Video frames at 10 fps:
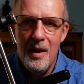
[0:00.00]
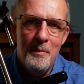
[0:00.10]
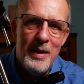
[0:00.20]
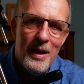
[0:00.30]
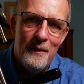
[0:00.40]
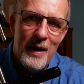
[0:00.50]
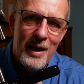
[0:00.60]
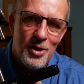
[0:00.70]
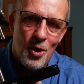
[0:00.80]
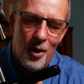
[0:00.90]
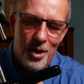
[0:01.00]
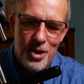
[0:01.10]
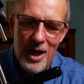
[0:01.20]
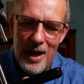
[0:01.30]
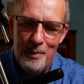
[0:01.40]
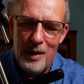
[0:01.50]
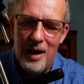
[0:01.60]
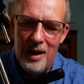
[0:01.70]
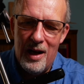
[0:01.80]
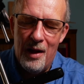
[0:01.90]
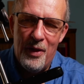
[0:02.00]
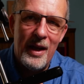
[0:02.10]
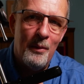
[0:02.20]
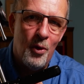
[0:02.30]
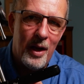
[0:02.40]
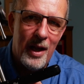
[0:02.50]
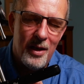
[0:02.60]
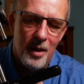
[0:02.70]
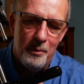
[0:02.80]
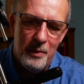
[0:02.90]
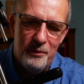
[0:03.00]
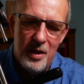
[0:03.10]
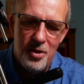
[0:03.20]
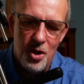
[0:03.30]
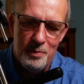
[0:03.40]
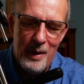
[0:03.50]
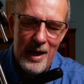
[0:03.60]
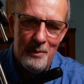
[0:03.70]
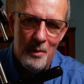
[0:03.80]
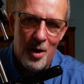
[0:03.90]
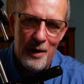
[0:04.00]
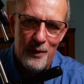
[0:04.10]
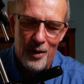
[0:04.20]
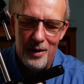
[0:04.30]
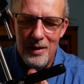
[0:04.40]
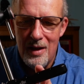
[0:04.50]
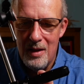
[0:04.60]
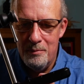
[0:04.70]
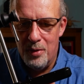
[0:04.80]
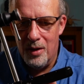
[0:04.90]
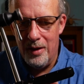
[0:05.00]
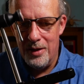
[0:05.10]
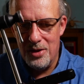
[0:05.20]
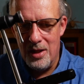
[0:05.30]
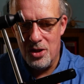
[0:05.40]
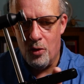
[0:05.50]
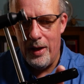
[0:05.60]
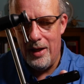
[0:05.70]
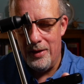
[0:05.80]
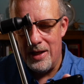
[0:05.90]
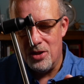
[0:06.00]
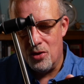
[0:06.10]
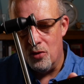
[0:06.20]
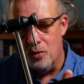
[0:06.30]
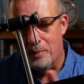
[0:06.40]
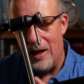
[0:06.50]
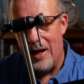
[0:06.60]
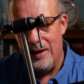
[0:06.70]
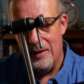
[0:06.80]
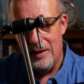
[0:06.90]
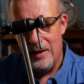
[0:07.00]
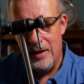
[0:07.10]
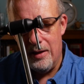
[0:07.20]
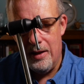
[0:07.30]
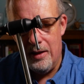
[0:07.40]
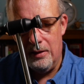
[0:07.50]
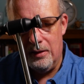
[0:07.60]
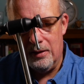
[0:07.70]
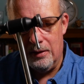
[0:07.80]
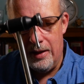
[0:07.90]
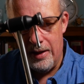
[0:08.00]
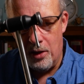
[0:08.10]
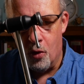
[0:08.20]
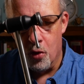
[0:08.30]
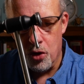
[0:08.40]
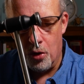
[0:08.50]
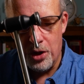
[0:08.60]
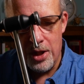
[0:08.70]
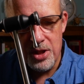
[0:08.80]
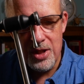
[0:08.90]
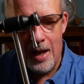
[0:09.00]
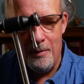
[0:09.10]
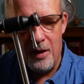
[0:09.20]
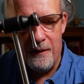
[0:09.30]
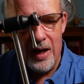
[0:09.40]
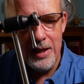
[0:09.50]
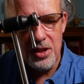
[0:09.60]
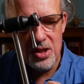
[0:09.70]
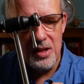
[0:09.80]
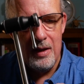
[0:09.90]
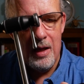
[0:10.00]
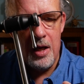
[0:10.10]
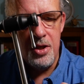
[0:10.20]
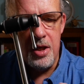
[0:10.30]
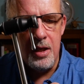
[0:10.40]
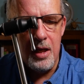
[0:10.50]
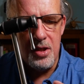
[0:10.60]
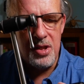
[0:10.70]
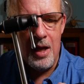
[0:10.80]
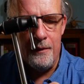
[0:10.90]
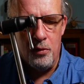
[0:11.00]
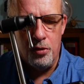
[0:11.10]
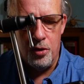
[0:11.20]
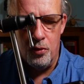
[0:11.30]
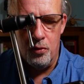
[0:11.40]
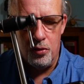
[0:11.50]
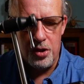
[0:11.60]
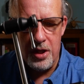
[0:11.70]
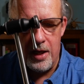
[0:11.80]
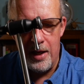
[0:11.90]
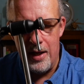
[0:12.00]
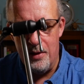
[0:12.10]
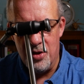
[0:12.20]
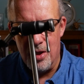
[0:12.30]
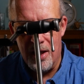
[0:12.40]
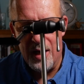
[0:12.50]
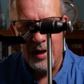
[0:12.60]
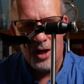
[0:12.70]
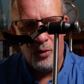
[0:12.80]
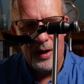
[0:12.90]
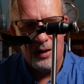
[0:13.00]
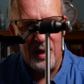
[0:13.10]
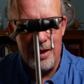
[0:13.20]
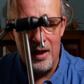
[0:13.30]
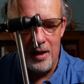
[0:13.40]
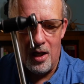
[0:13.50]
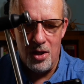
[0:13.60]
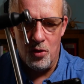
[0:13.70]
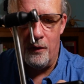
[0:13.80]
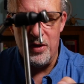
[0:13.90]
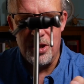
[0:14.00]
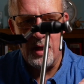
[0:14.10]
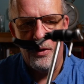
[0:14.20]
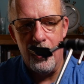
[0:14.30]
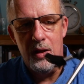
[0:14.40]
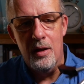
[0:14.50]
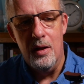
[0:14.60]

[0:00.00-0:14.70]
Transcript: being a vain sort of chap, I think I'm going to end up just paying him the money for it. But it's quite a nice toolbar. It goes onto the stem of the vise, and you can get several tools into that, and I quite like it. And it has obviously the